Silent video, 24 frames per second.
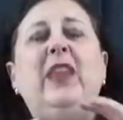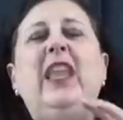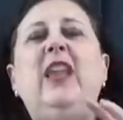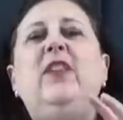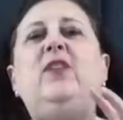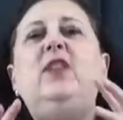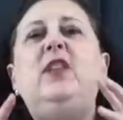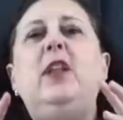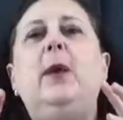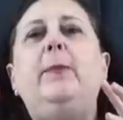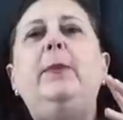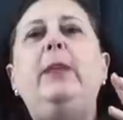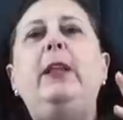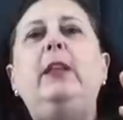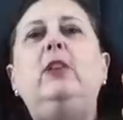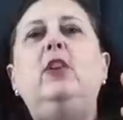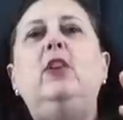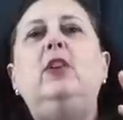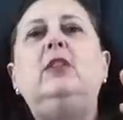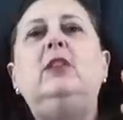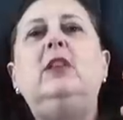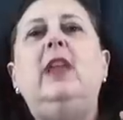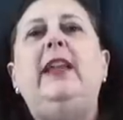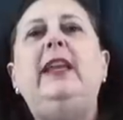If something
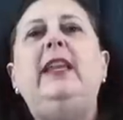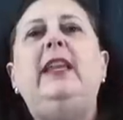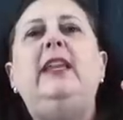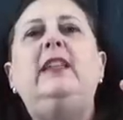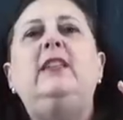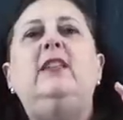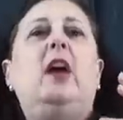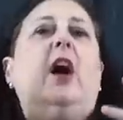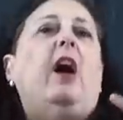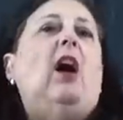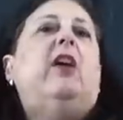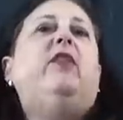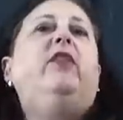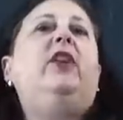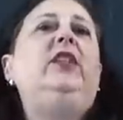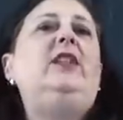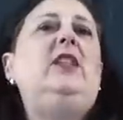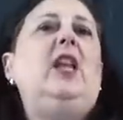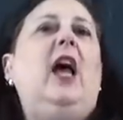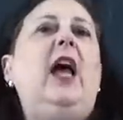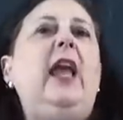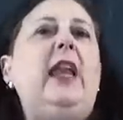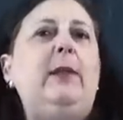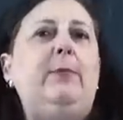looks like it's of a
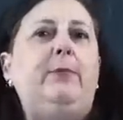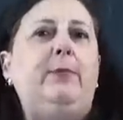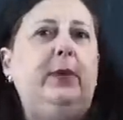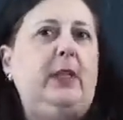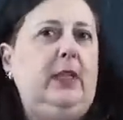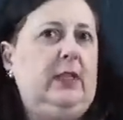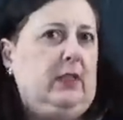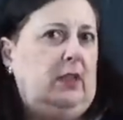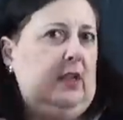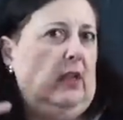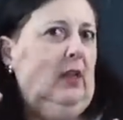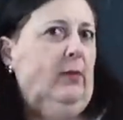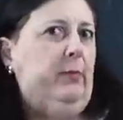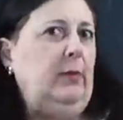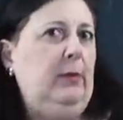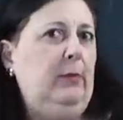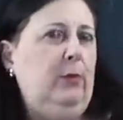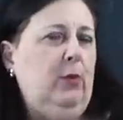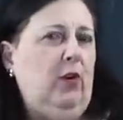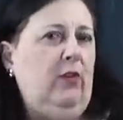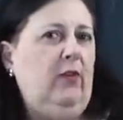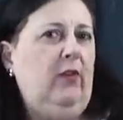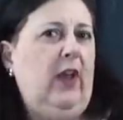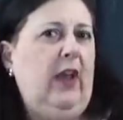type, it's going to be
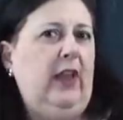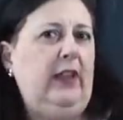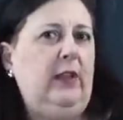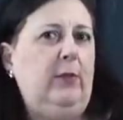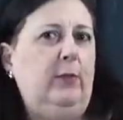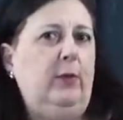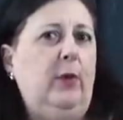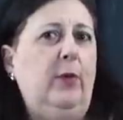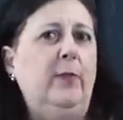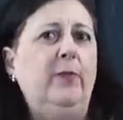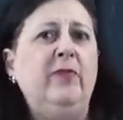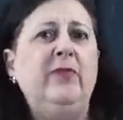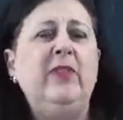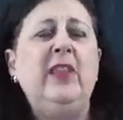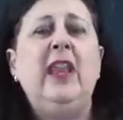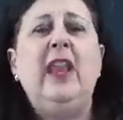more valuable.